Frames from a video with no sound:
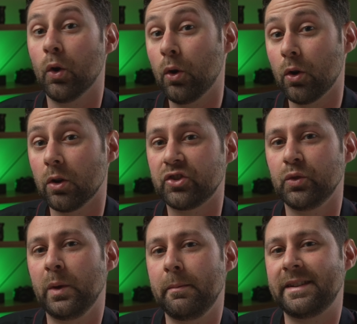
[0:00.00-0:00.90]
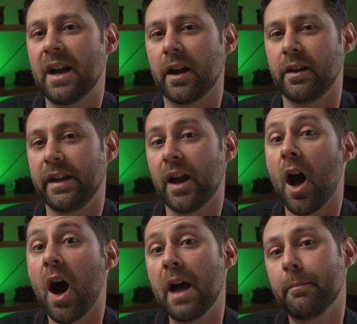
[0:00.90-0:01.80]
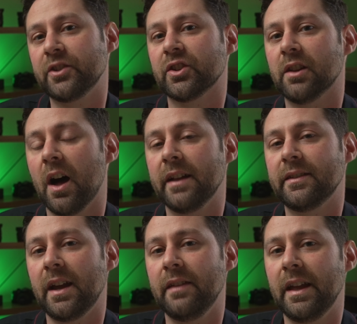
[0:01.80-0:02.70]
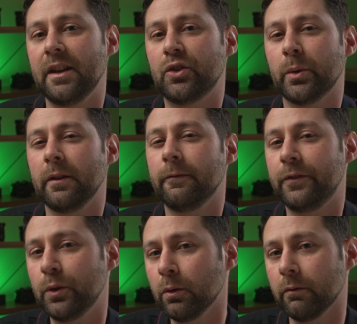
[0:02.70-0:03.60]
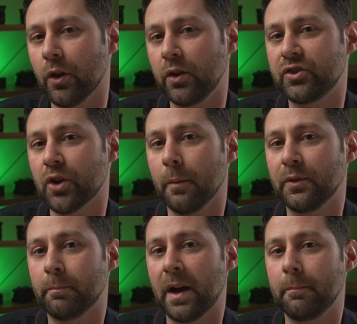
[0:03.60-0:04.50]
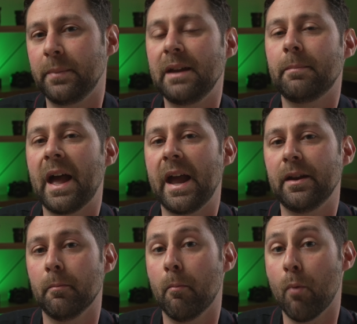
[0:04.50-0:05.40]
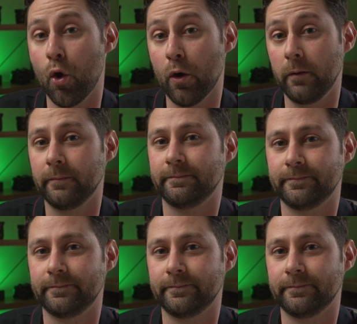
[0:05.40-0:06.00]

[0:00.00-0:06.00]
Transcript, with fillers: Or should we be targeting high budget clients and then doing fewer of those jobs but being paid more?